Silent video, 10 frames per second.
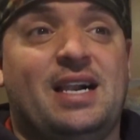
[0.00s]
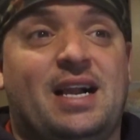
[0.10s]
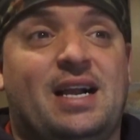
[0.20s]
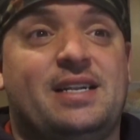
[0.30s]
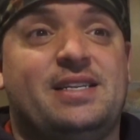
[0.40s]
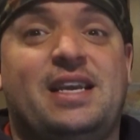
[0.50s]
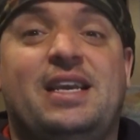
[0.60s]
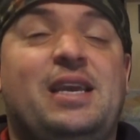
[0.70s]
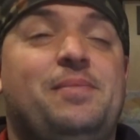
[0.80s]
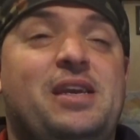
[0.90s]
and
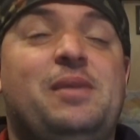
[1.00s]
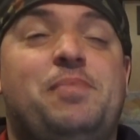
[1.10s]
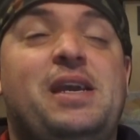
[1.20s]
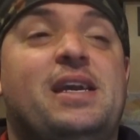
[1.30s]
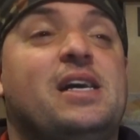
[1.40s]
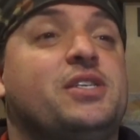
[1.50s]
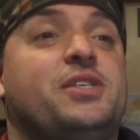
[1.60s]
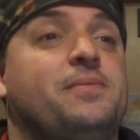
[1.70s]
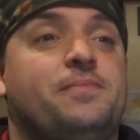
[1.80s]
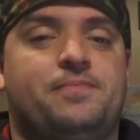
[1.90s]
he beat Gas.
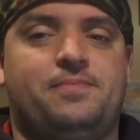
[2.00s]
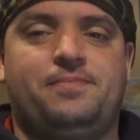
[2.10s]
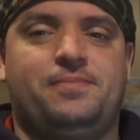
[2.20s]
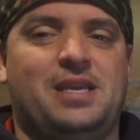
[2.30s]
He